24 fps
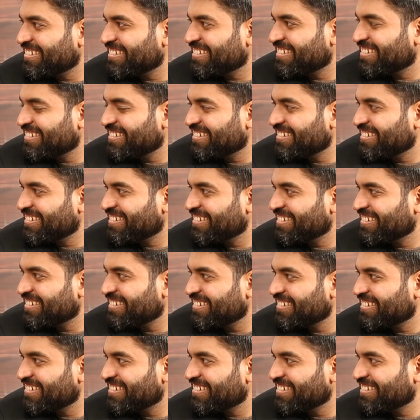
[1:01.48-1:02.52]

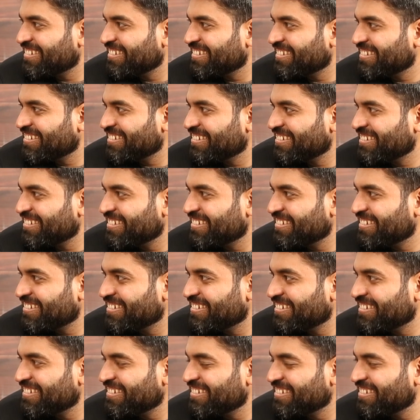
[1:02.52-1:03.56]

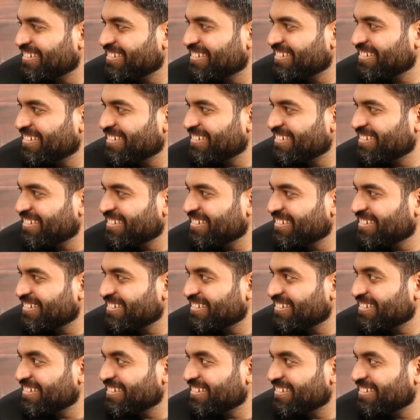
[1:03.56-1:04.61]

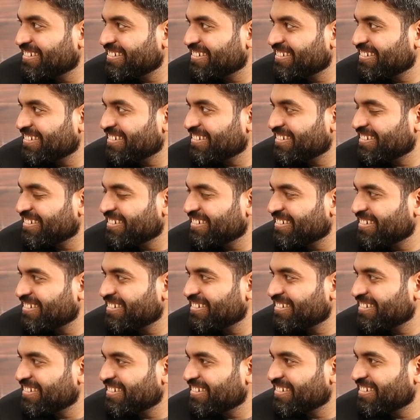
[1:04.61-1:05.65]

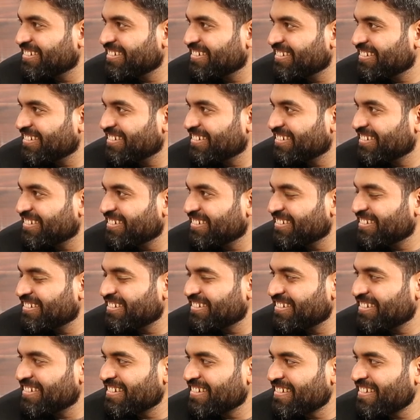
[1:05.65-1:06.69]

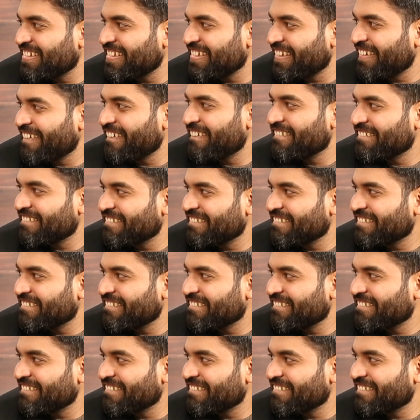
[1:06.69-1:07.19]
The person shown says nothing.